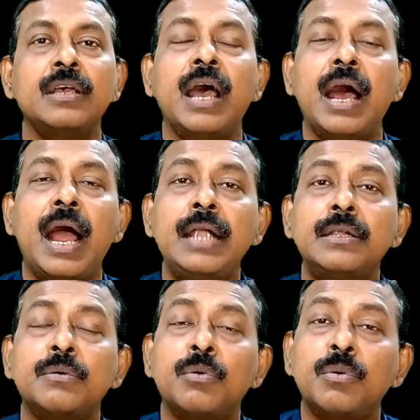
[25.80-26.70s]
And
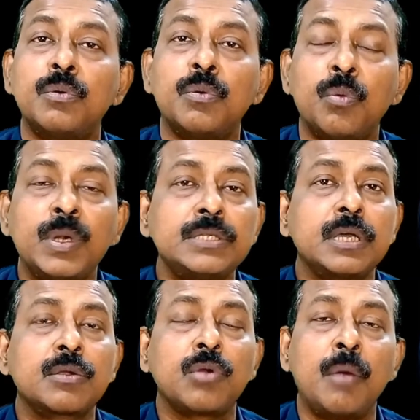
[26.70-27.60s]
what is the
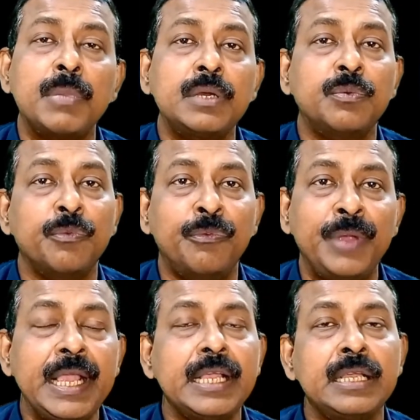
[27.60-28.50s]
common way
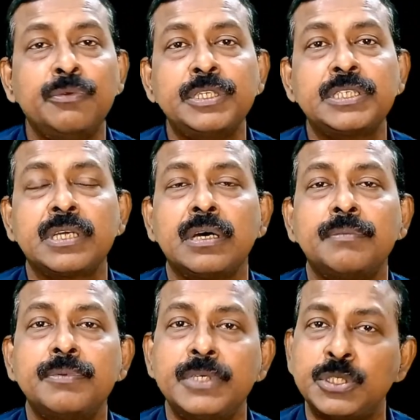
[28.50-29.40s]
in which
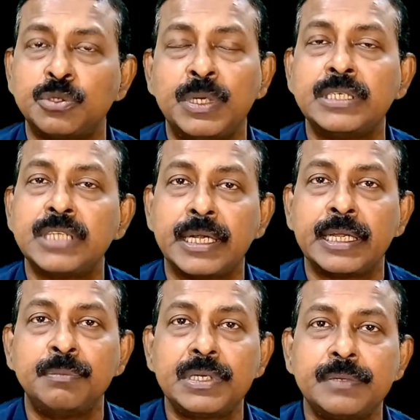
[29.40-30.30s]
students
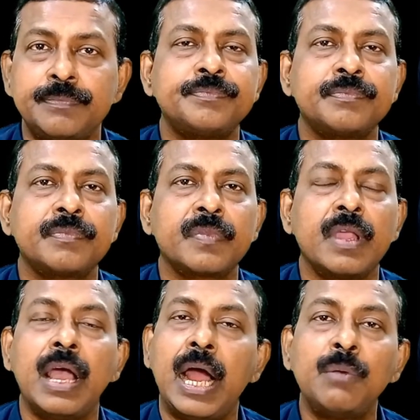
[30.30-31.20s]
attempt?
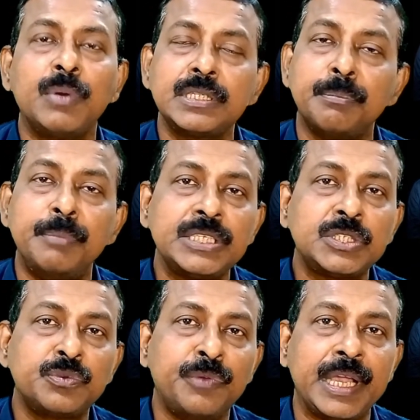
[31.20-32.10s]
And what is the best
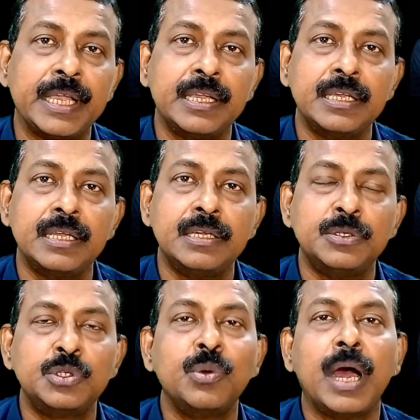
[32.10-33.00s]
way
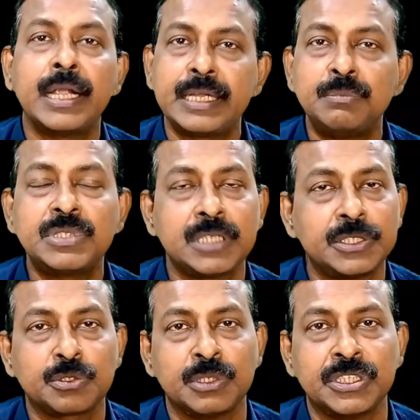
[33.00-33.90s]
to attempt such
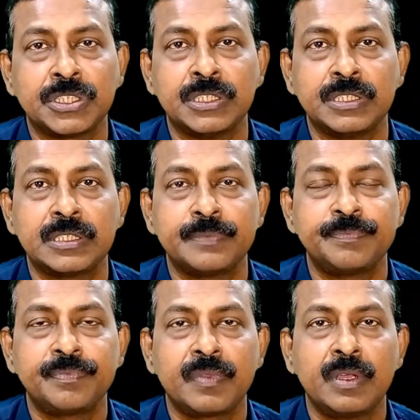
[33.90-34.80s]
questions,
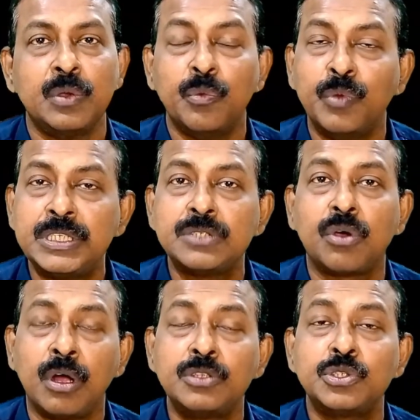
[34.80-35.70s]
which is
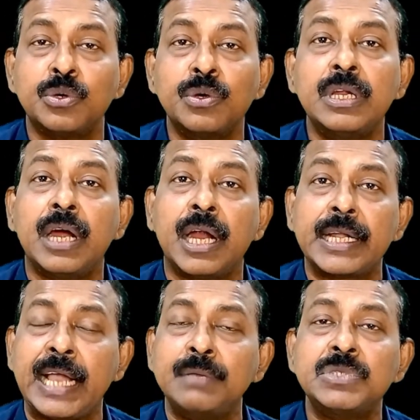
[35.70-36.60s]
also a
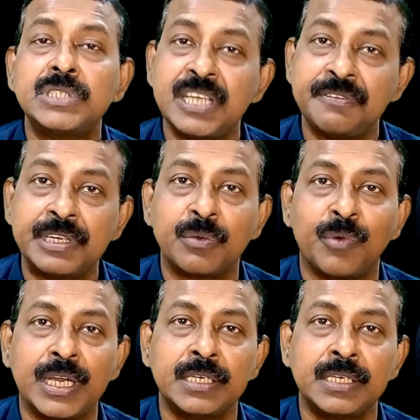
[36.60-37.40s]
time-saving one.